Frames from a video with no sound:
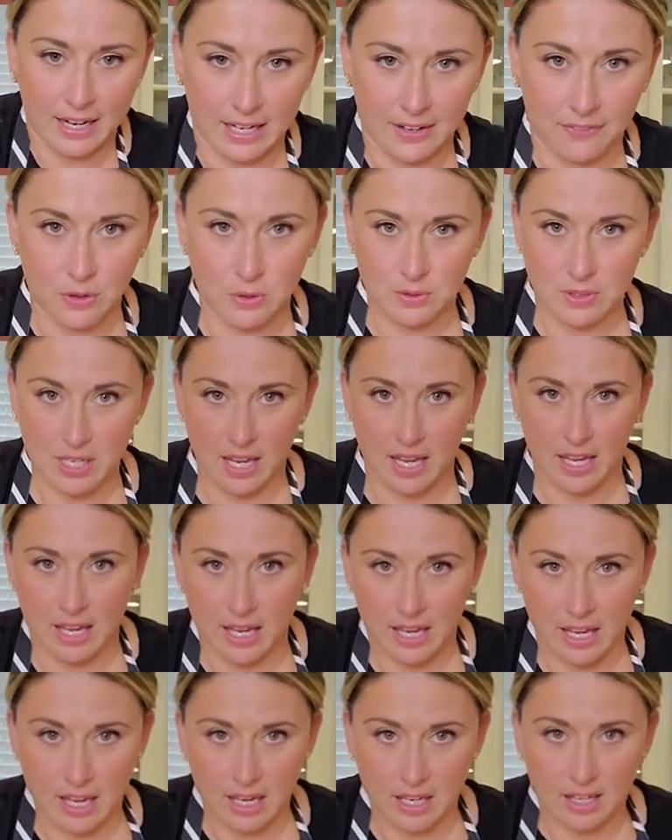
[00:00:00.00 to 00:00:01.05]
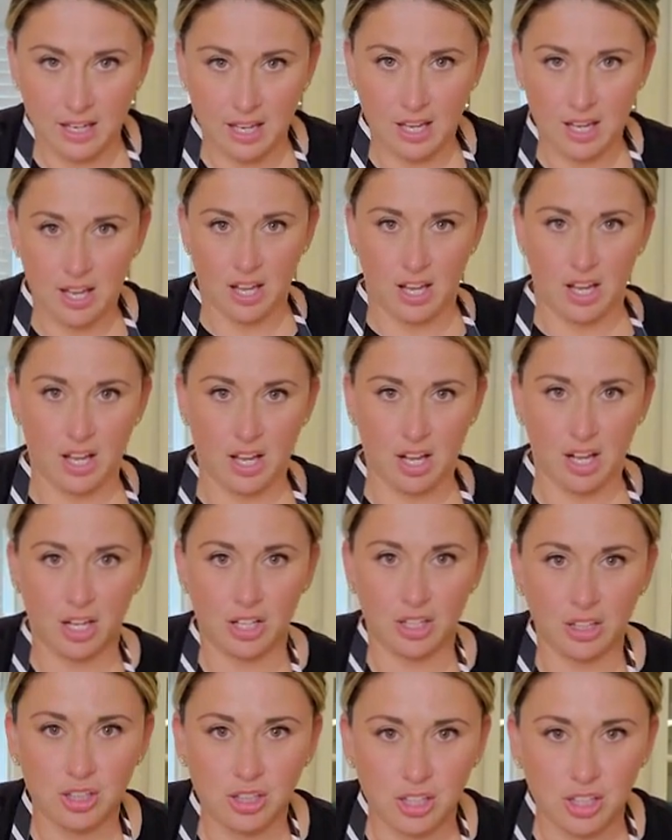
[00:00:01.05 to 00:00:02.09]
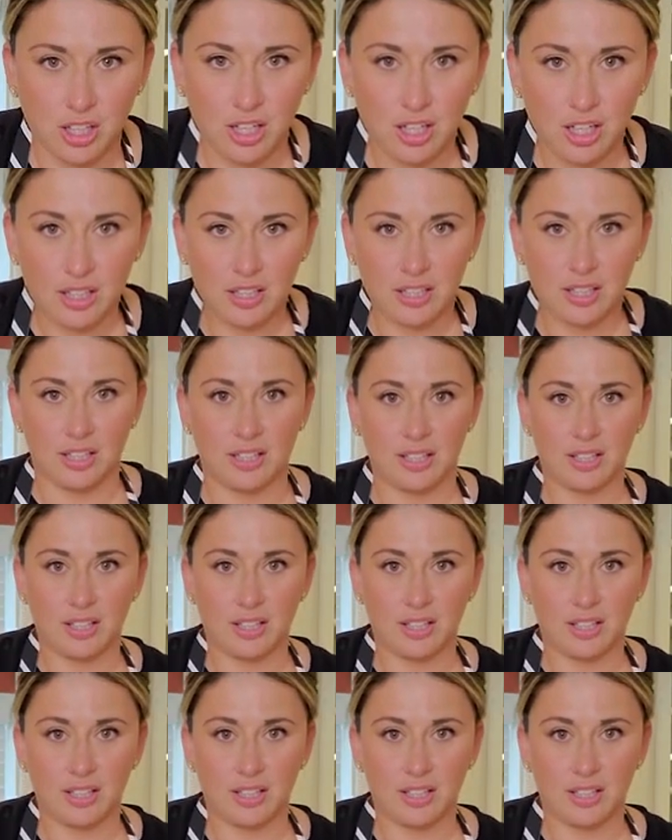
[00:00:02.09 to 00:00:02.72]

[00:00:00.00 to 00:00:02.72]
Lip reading: if you take a look,